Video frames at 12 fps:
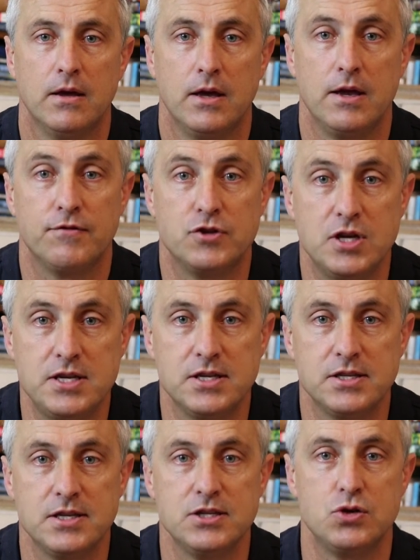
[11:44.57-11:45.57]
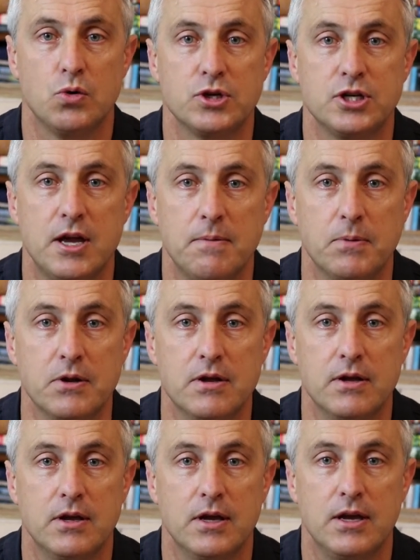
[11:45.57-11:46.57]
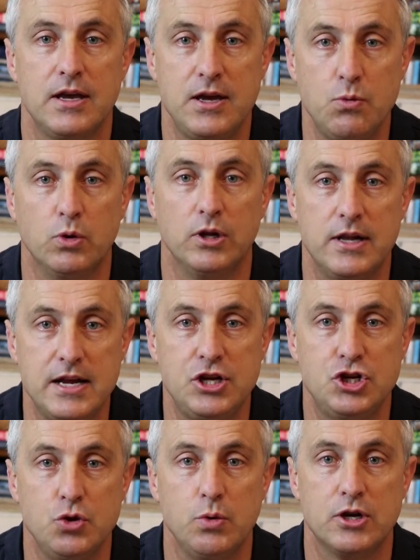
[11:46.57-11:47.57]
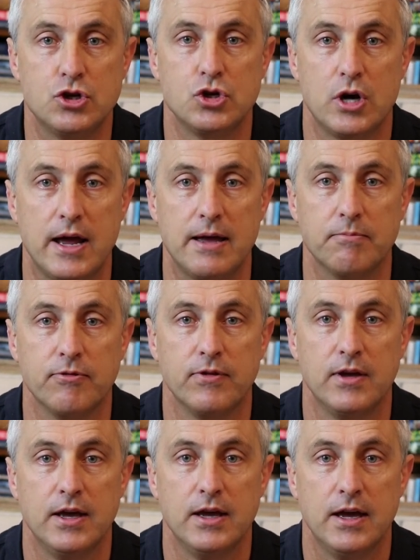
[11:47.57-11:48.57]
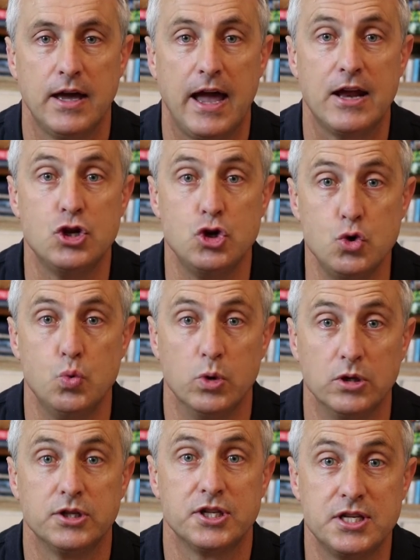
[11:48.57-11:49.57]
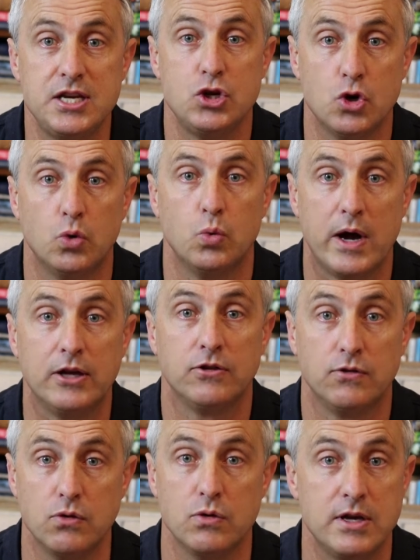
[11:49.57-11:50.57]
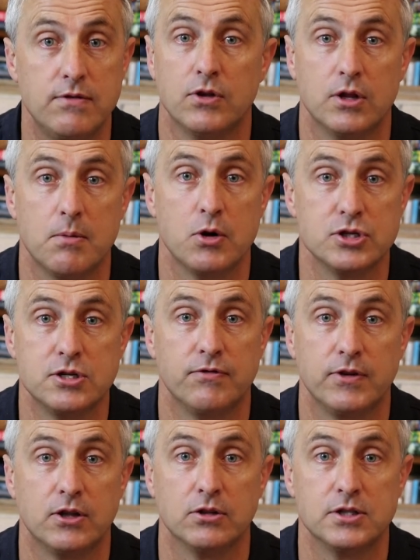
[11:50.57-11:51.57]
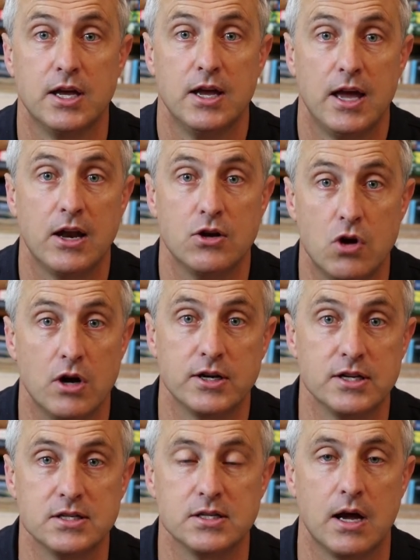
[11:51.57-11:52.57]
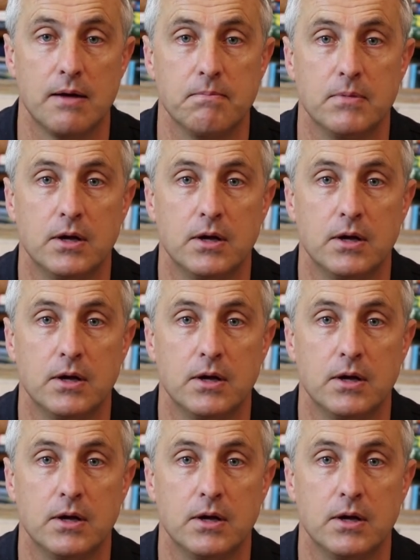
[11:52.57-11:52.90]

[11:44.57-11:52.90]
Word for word: If Jesus is your shepherd, he will lead you in triumph, and you will see your way through even the most difficult and darkest time.